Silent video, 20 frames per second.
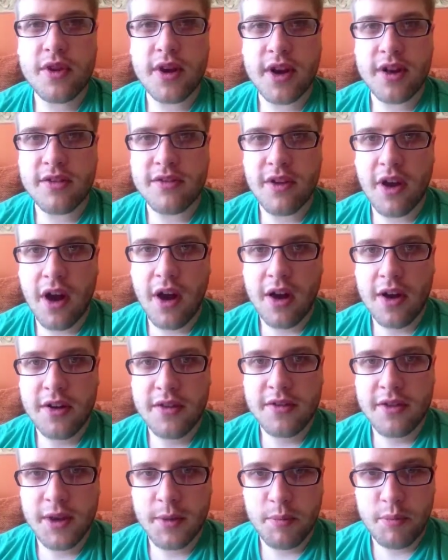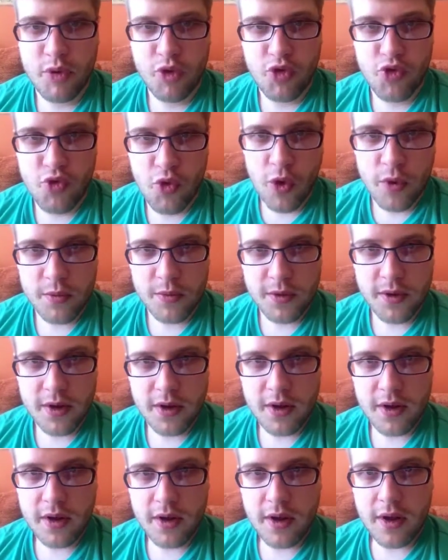like a dark, deep drone
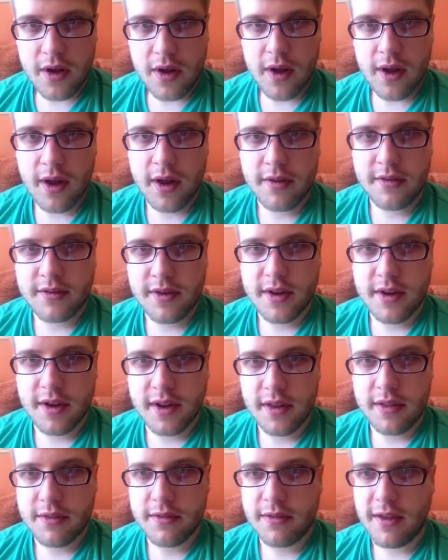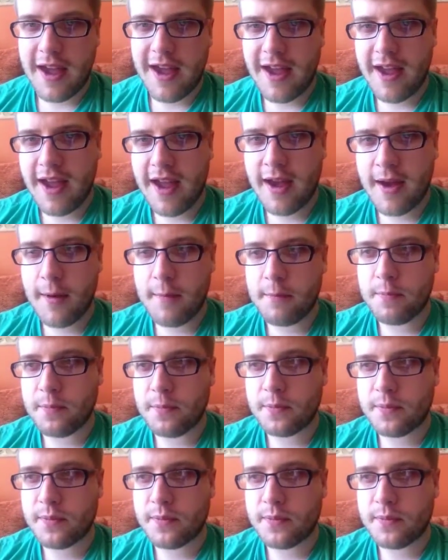underneath that